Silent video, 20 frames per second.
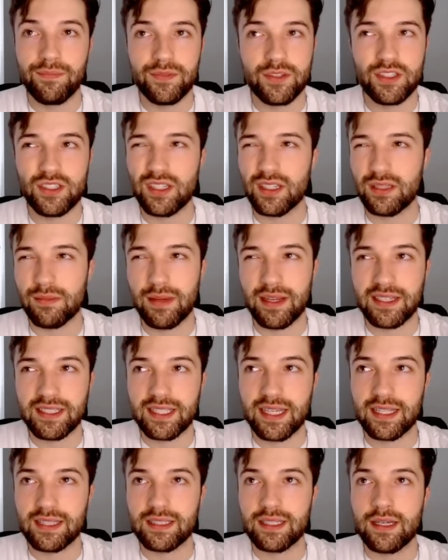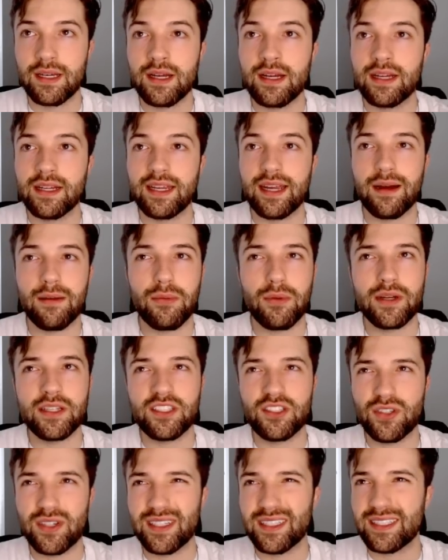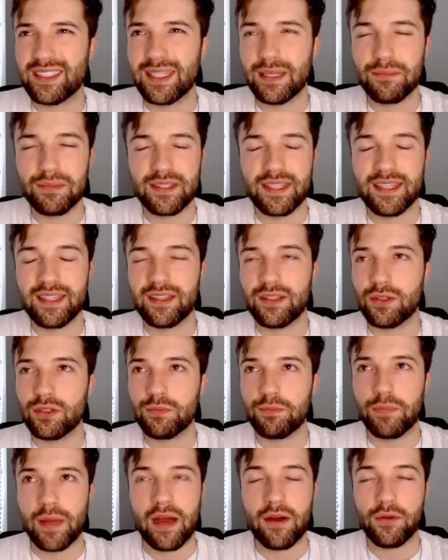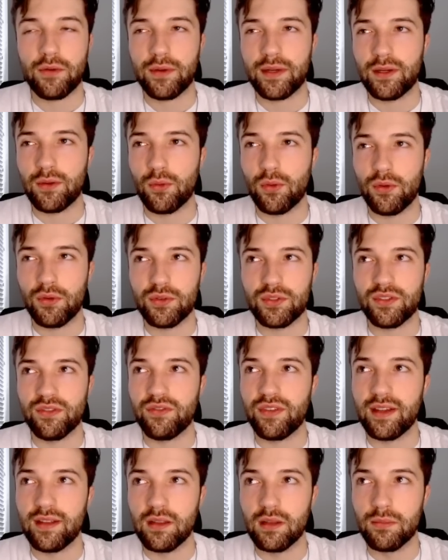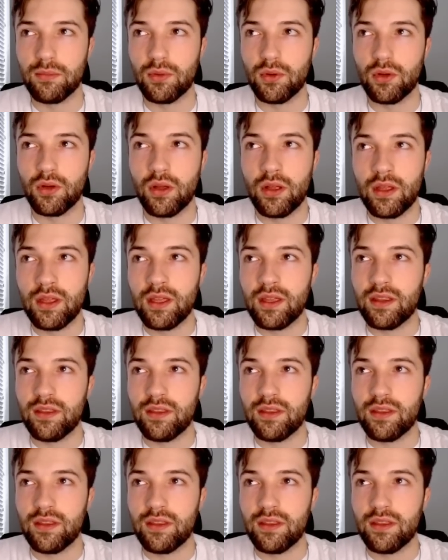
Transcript: Just doesn't make sense. Cowboys, Trenton Simpson, there's boundary corners available.